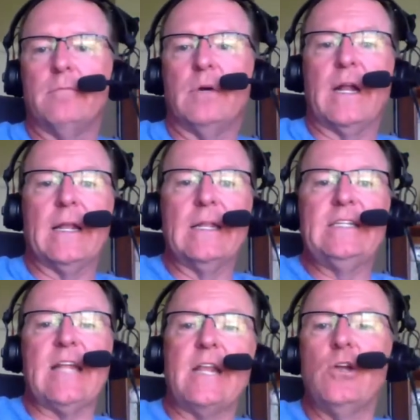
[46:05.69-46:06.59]
But at
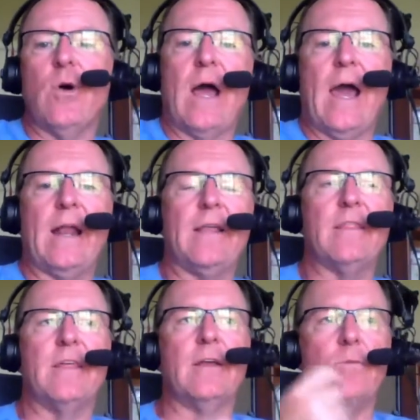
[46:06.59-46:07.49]
least I knew I had it.
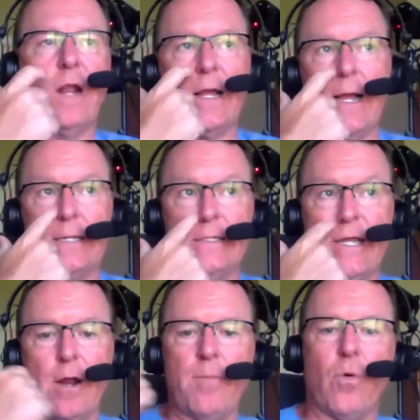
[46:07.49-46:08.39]
Then when I got to
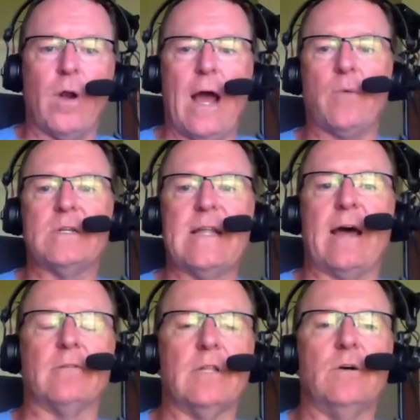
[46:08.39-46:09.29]
the airport, I would
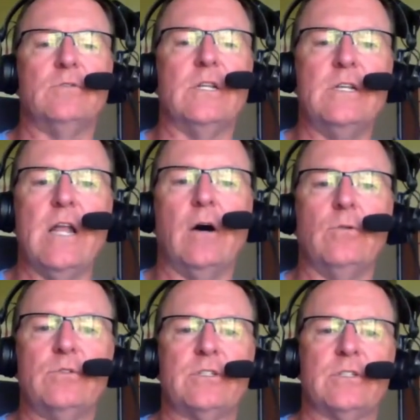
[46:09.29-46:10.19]
download the
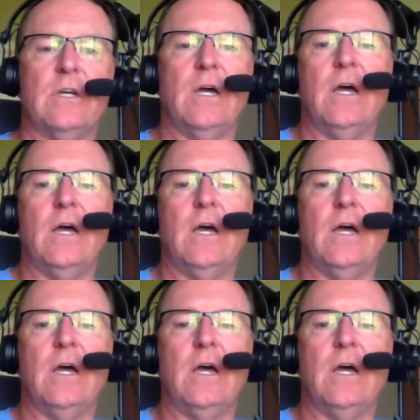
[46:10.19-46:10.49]
notes